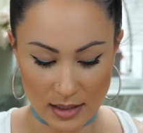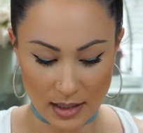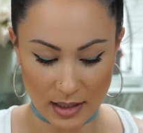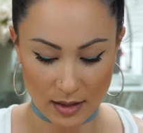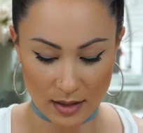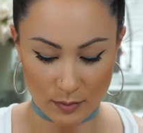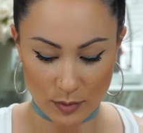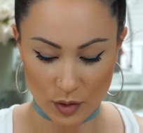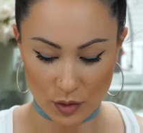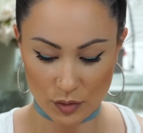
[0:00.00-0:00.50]
I
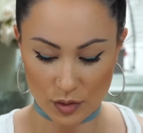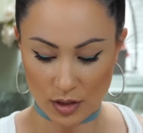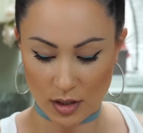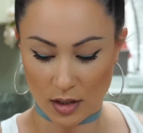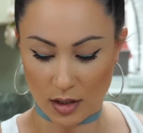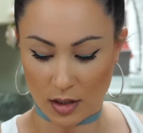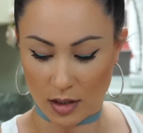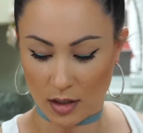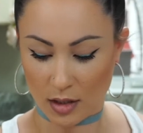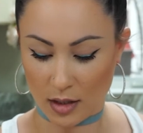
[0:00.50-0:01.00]
am
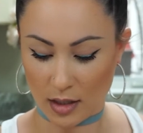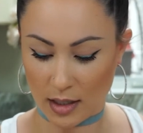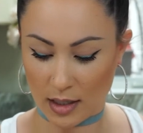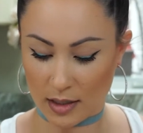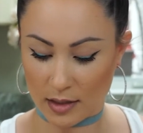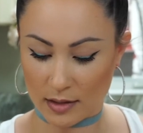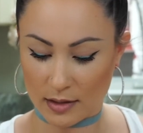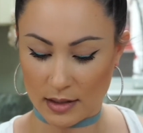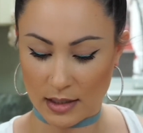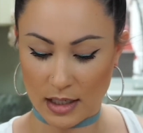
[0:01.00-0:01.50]
using
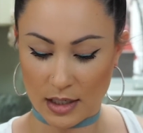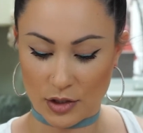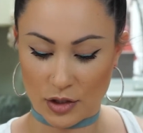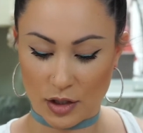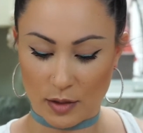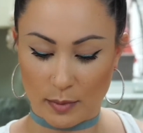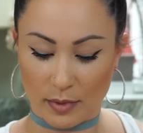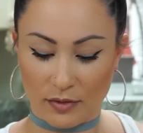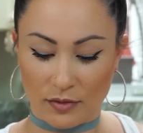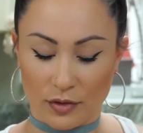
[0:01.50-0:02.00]

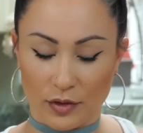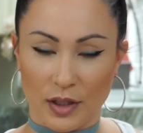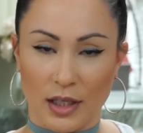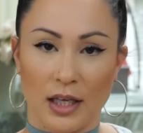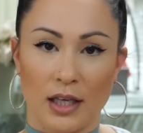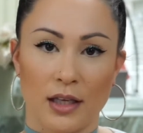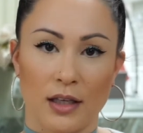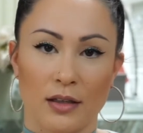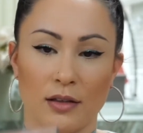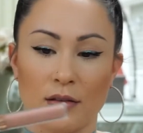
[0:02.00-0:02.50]
Anastasia Beverly
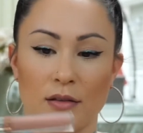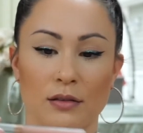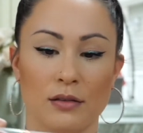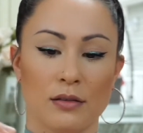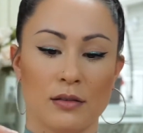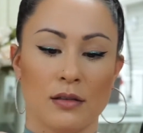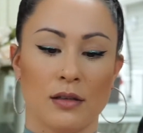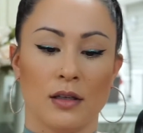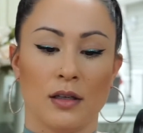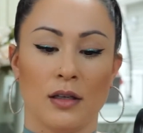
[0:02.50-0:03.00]

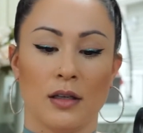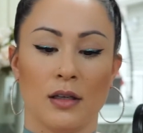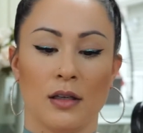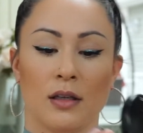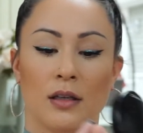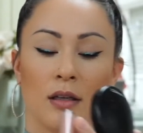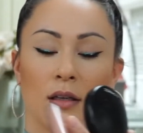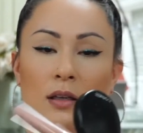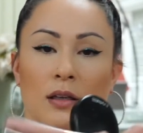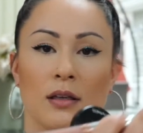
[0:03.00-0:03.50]
Hills,
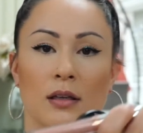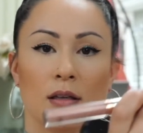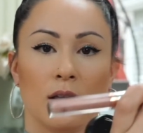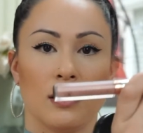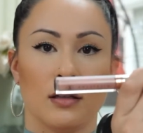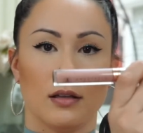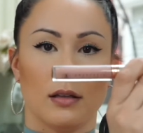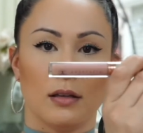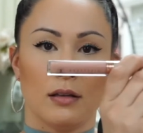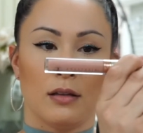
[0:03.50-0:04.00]

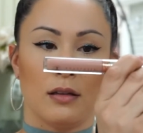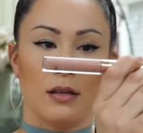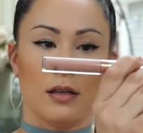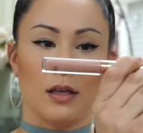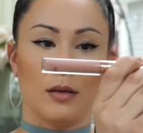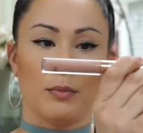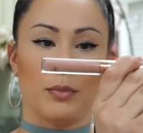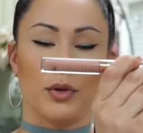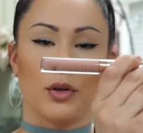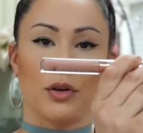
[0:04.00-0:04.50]

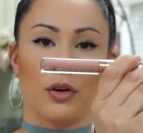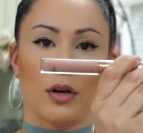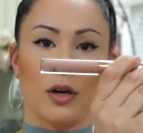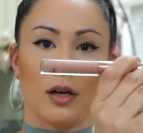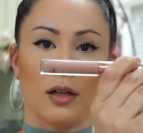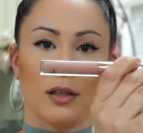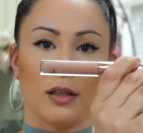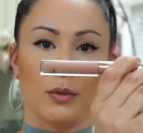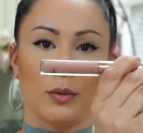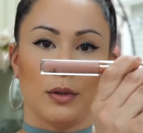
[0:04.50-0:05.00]
the Pure
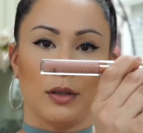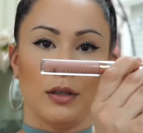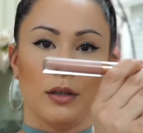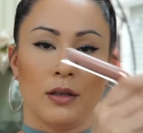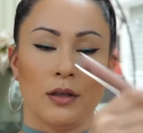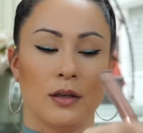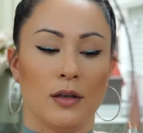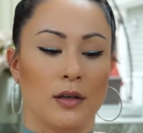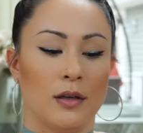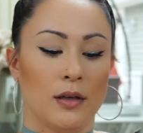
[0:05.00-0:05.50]
Hollywood
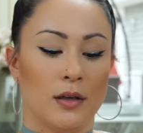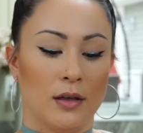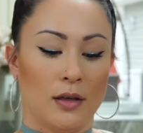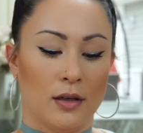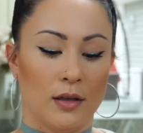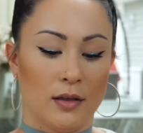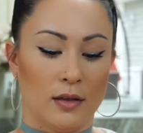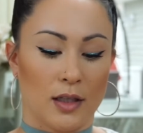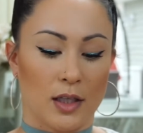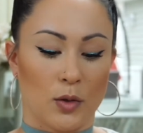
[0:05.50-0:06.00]

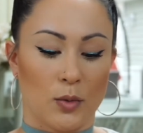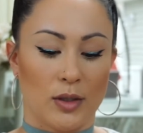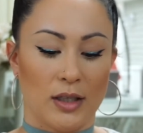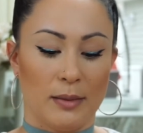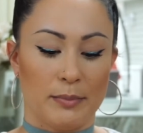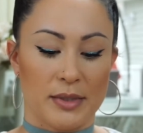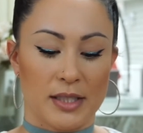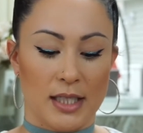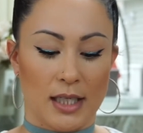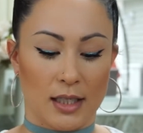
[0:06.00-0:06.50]
liquid
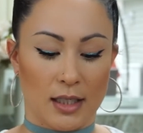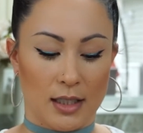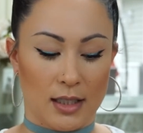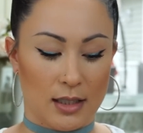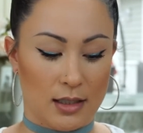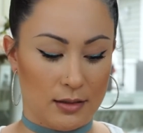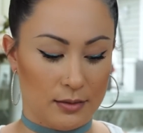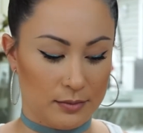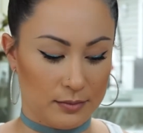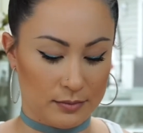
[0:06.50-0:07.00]
lipstick.
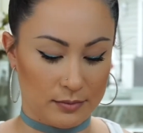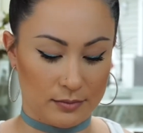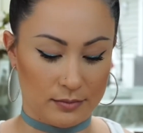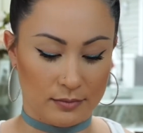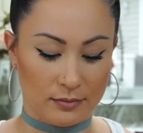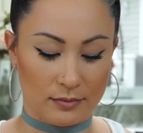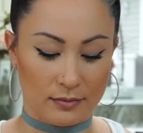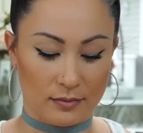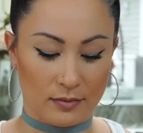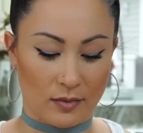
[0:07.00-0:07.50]

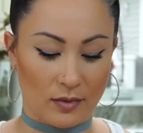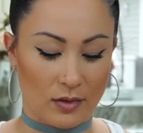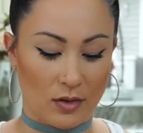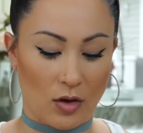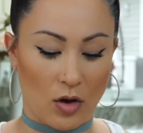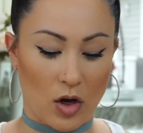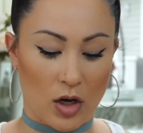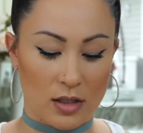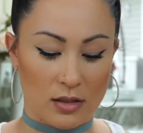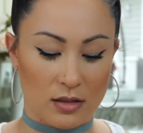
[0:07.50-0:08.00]

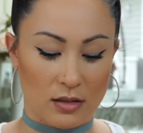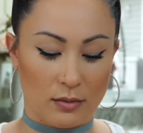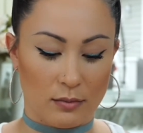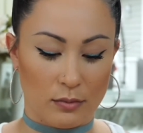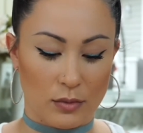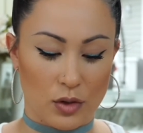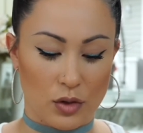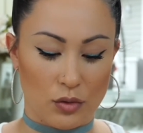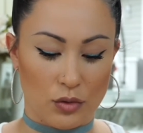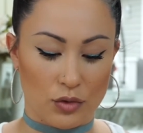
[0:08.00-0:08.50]
Awesome,
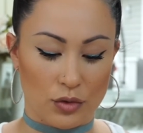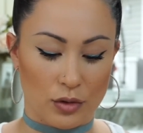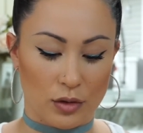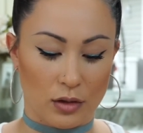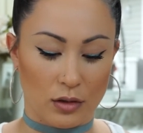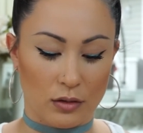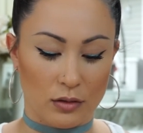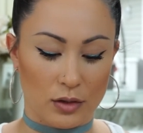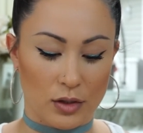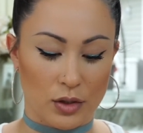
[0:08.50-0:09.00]

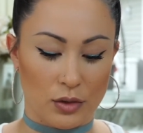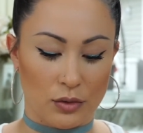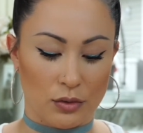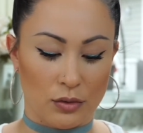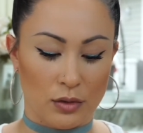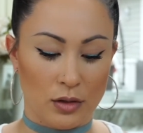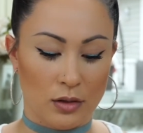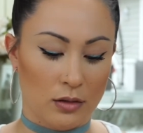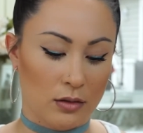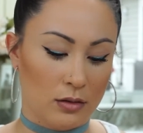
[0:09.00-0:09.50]
neutral,
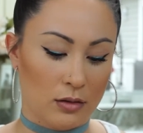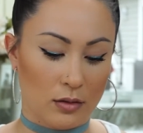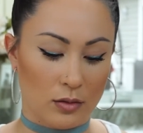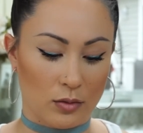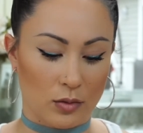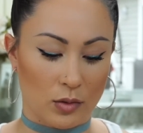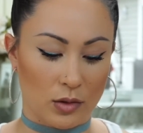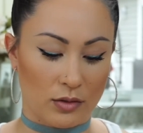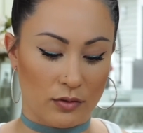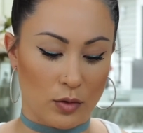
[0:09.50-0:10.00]
nude,
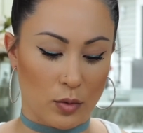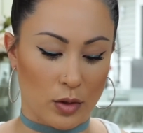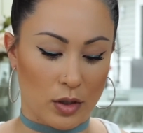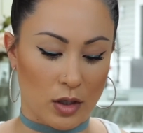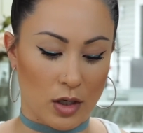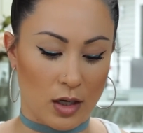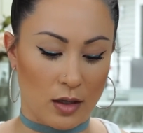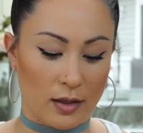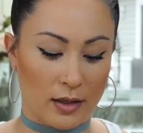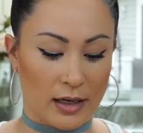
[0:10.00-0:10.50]
whatever you want to
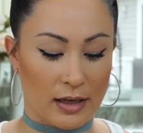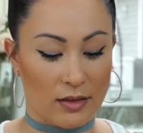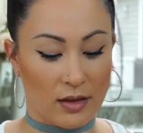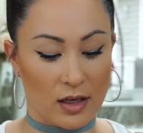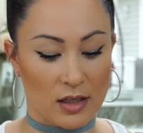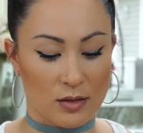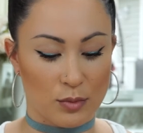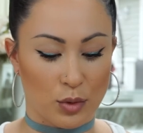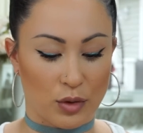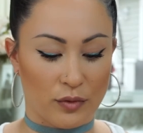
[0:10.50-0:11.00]
call it. I think
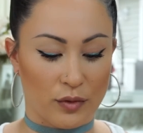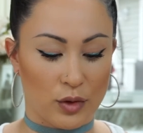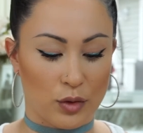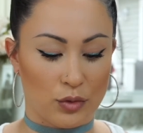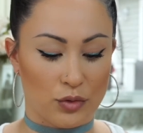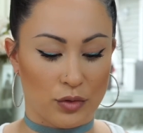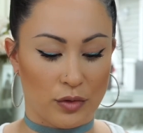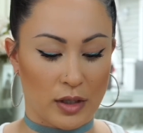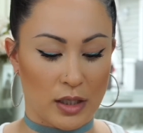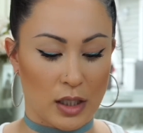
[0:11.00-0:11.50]
it's more of a
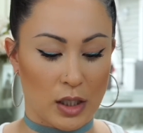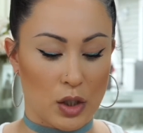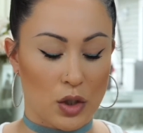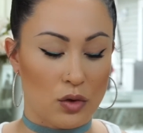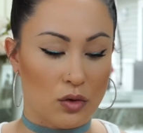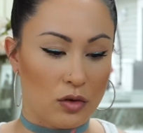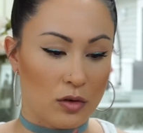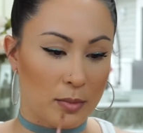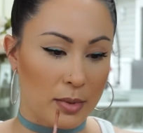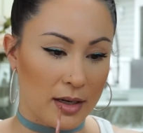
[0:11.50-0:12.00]
neutral than a
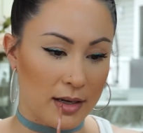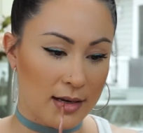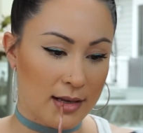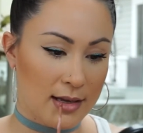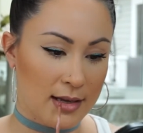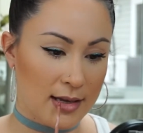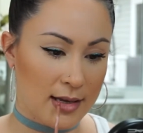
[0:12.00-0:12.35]
nude, but